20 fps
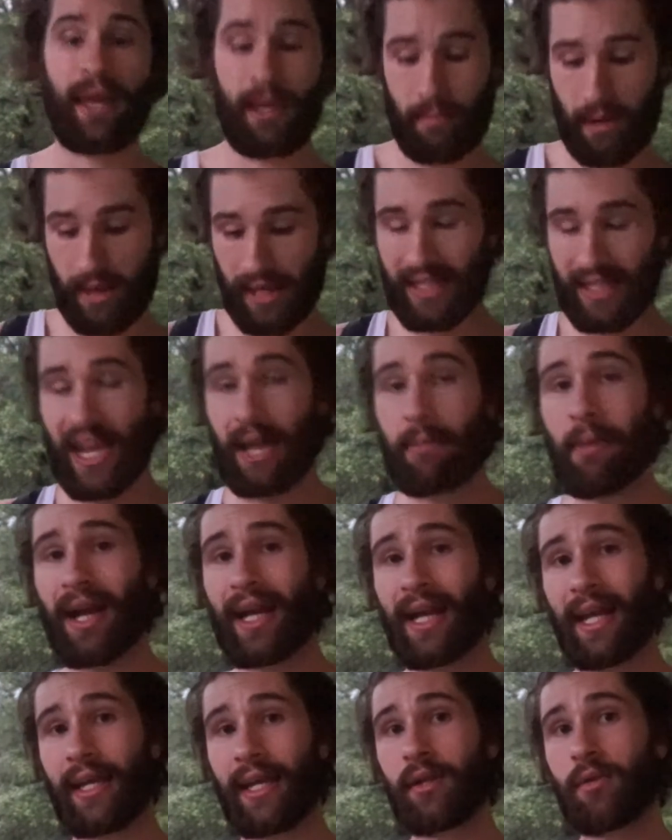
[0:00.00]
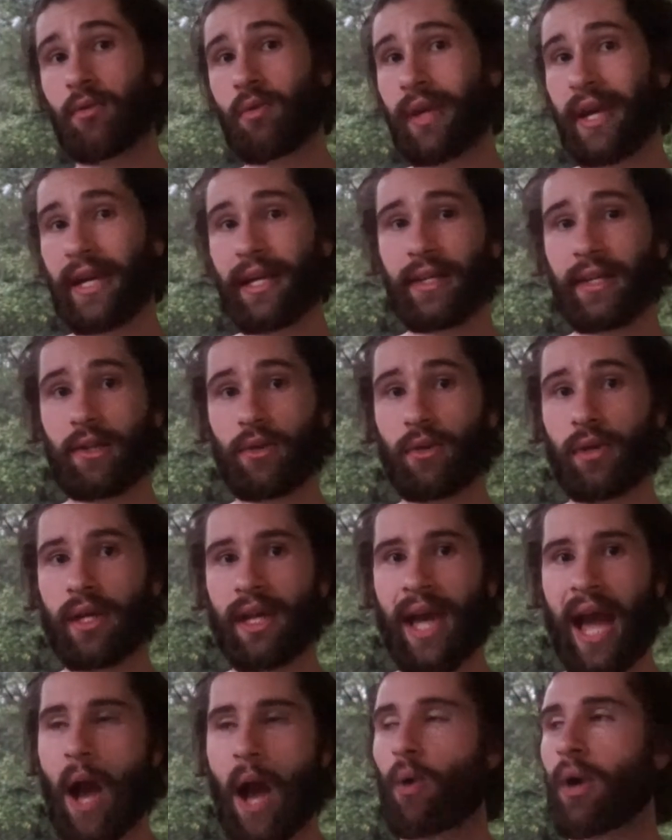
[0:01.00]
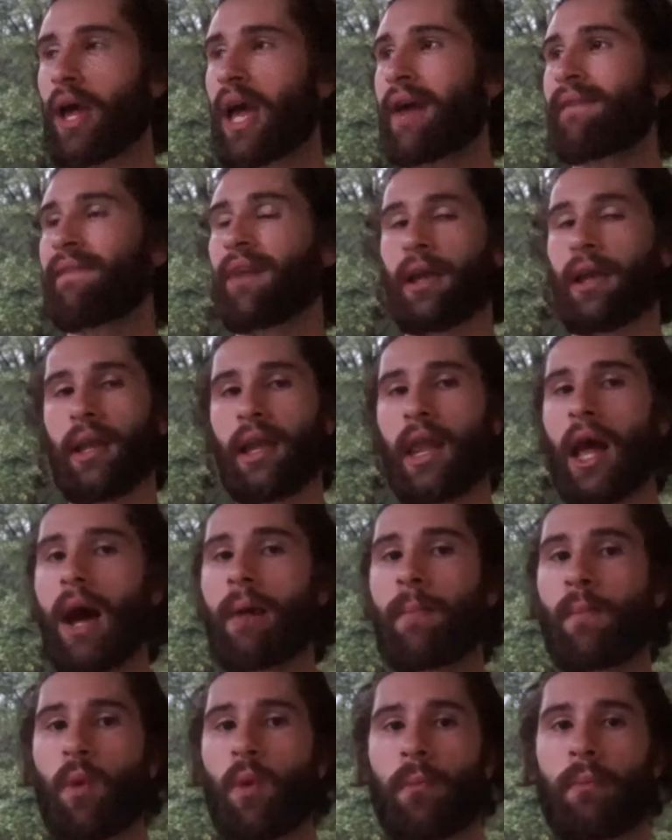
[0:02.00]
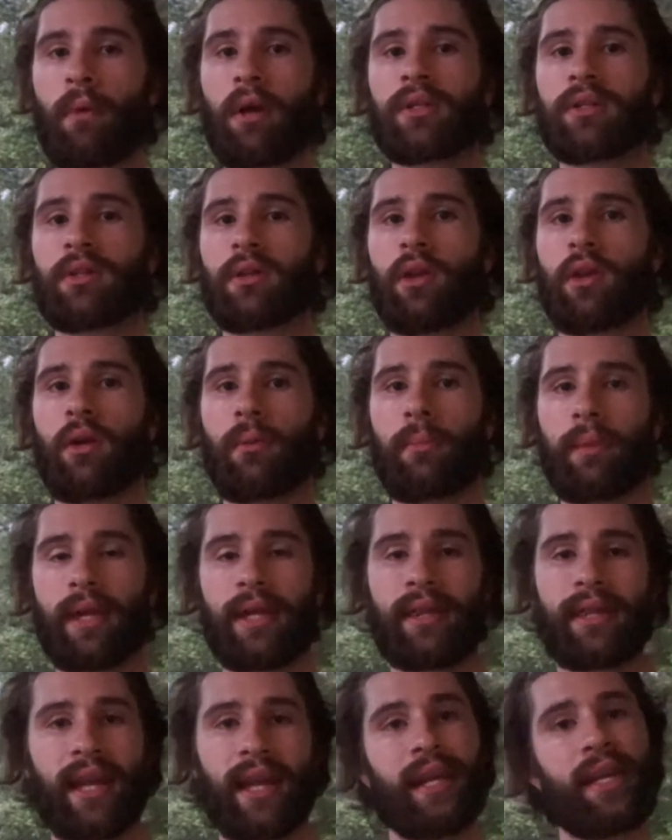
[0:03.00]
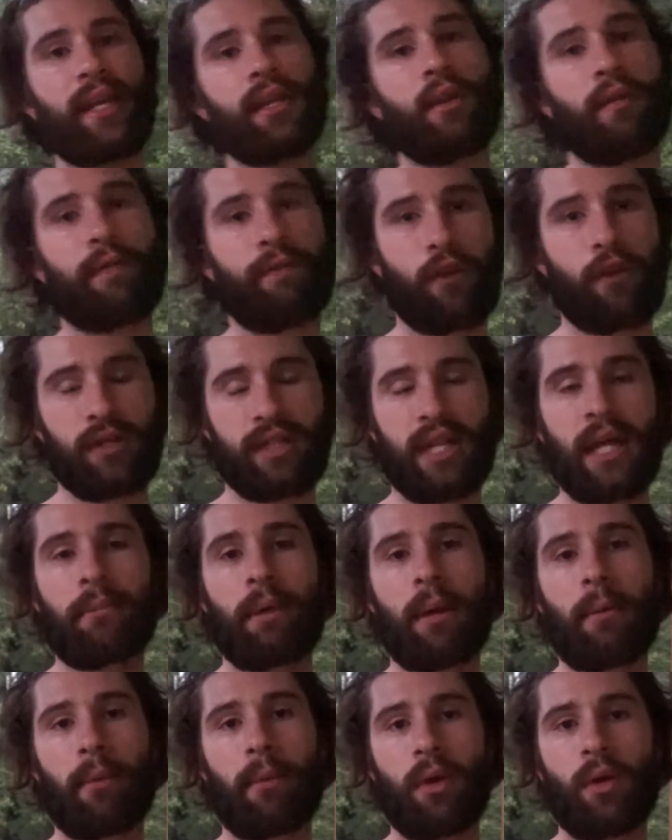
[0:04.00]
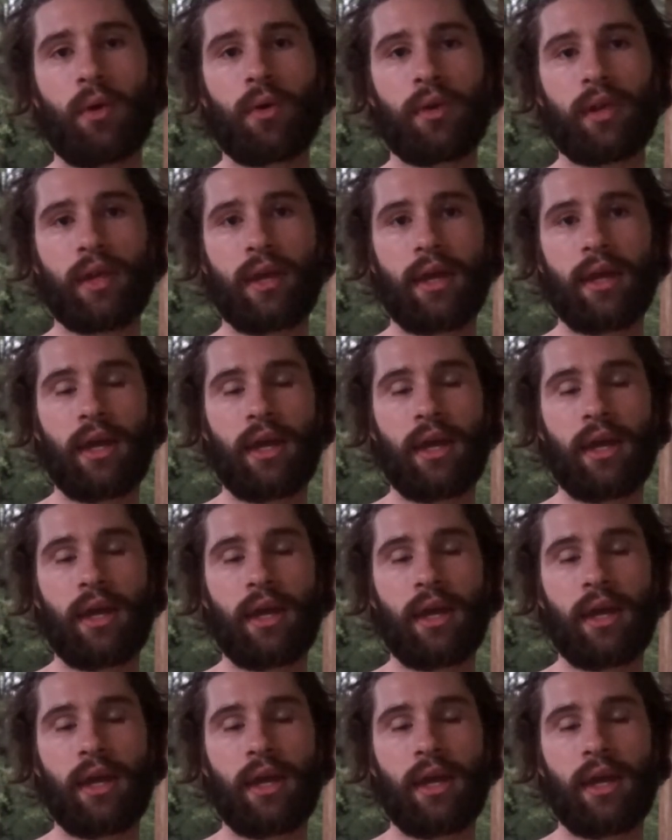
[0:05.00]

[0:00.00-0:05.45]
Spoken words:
by the time I get to 183, I would have a lot more muscle on me than I did the first time I bulked.